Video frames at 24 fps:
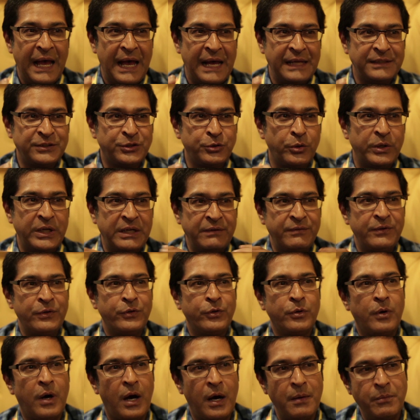And so even
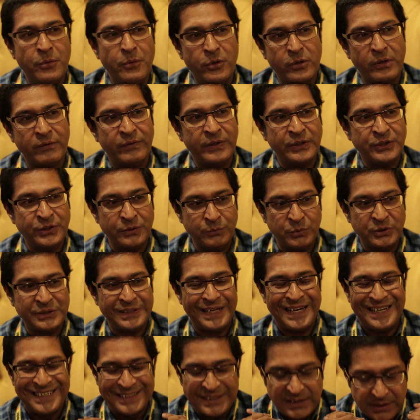though our motivation was
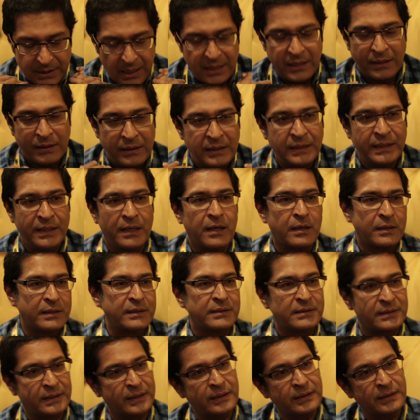entirely
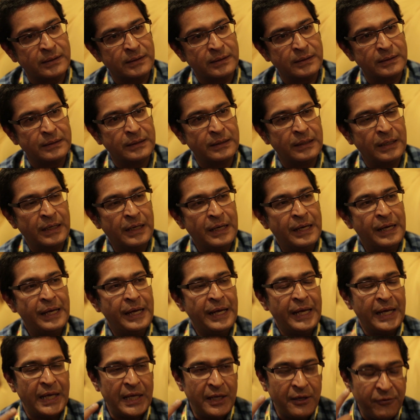artistic,
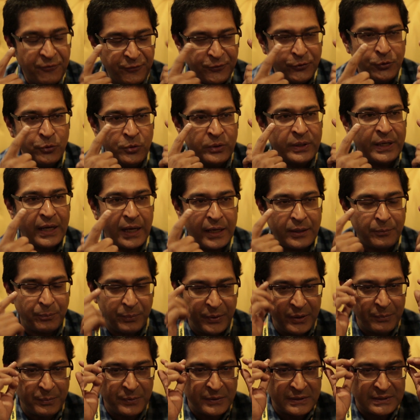if you get
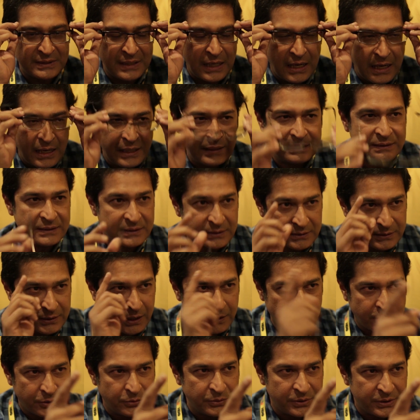people's eyes
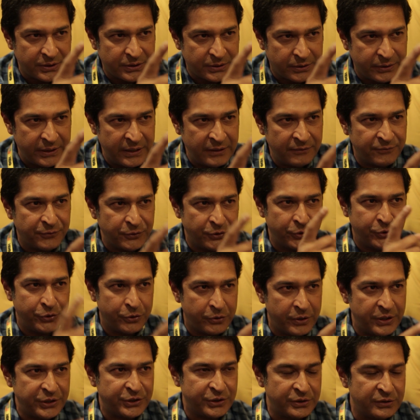stuck to the screen for the
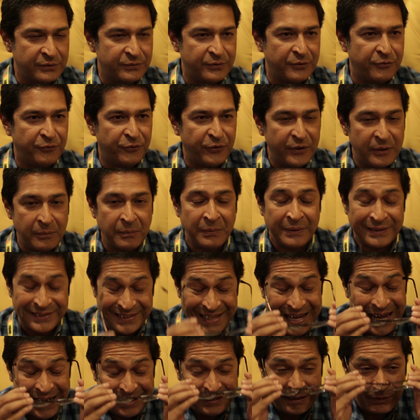duration of the film,
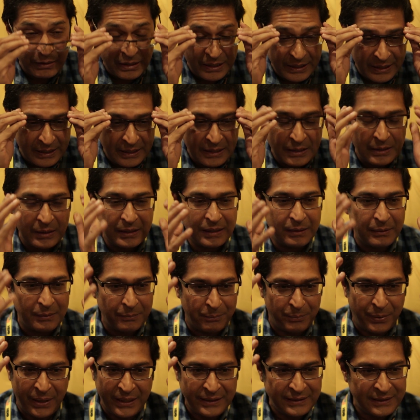that
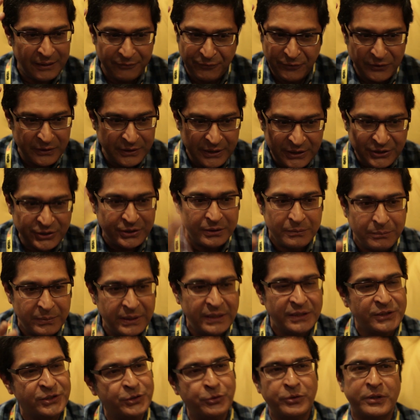by definition
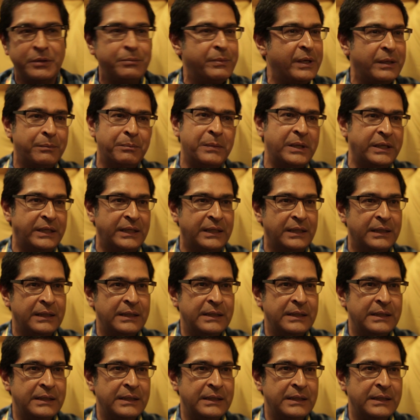means you can make money.